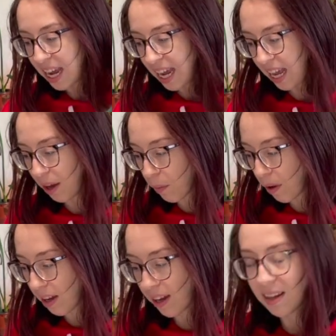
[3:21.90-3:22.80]
It
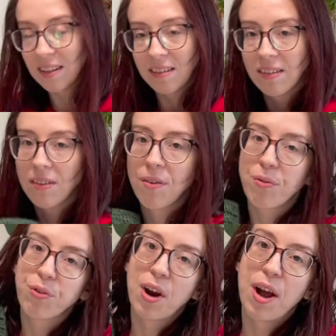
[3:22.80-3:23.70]
was
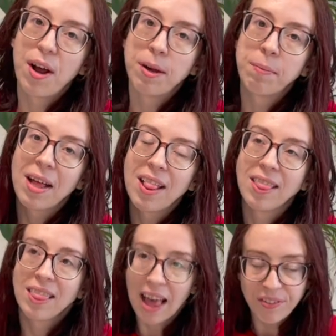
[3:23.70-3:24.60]
from
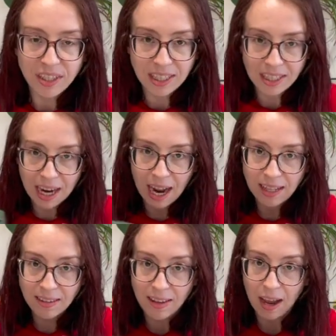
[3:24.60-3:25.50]
Left in
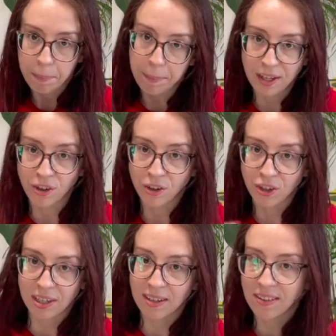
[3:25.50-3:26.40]
Knots on
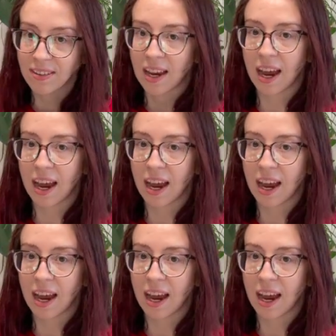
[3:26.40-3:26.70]
Pinterest.